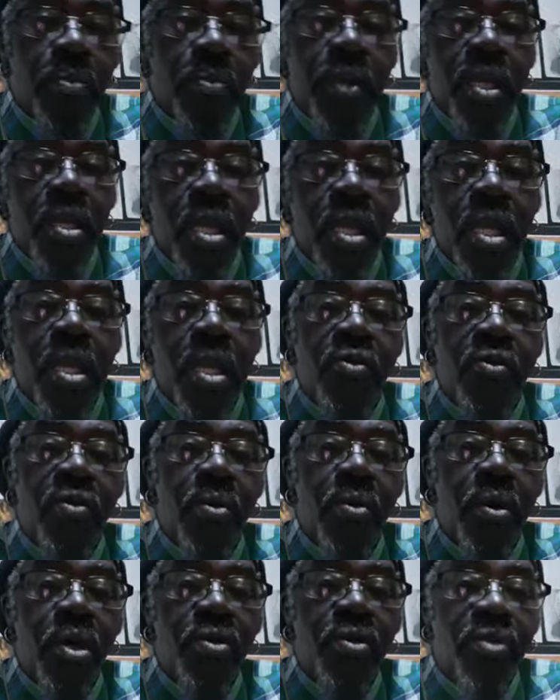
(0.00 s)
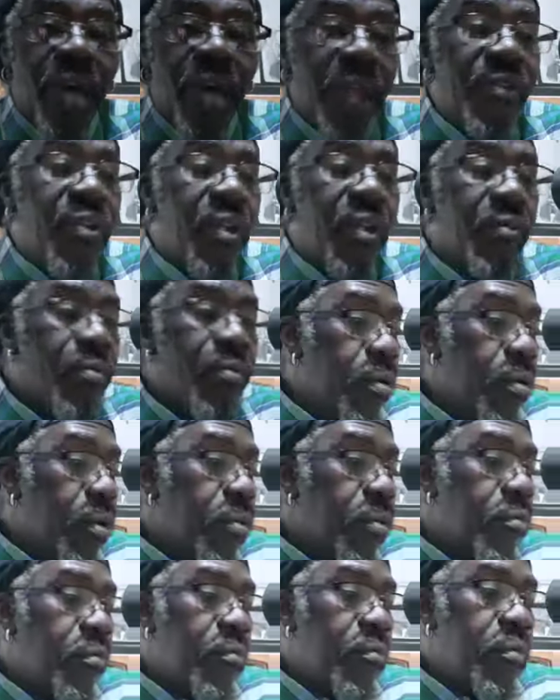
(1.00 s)
needed to address it.
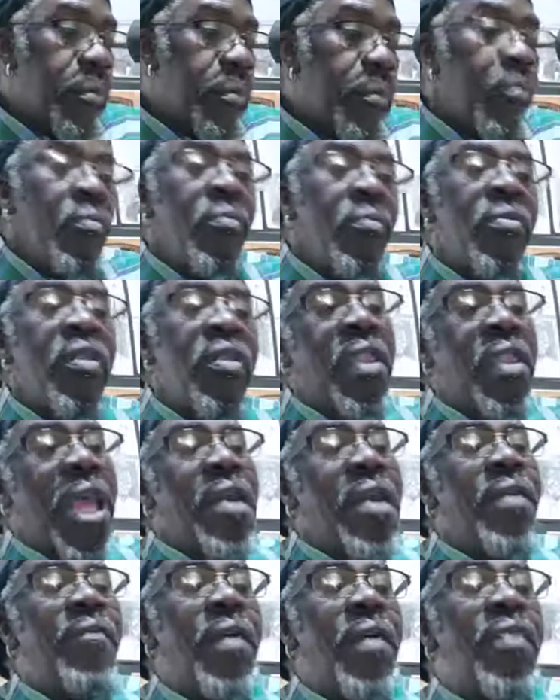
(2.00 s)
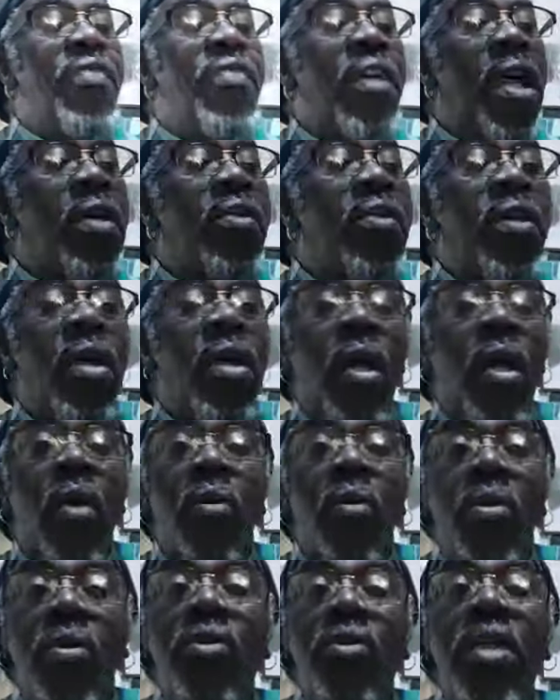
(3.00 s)
That investigation doesn't go
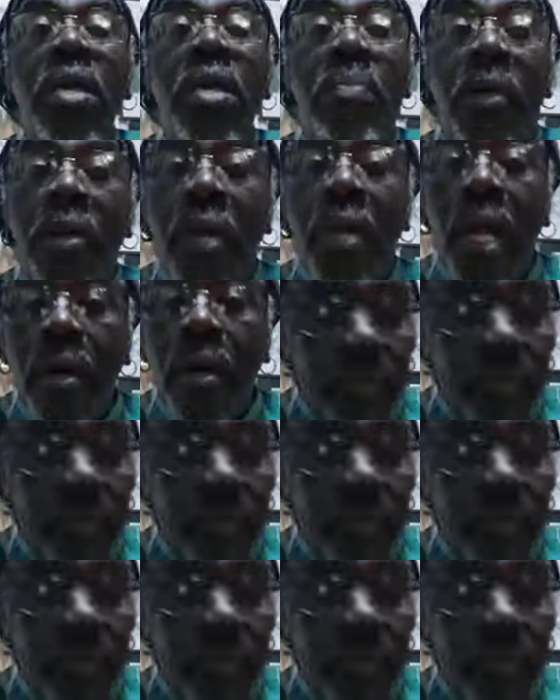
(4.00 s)
deep enough.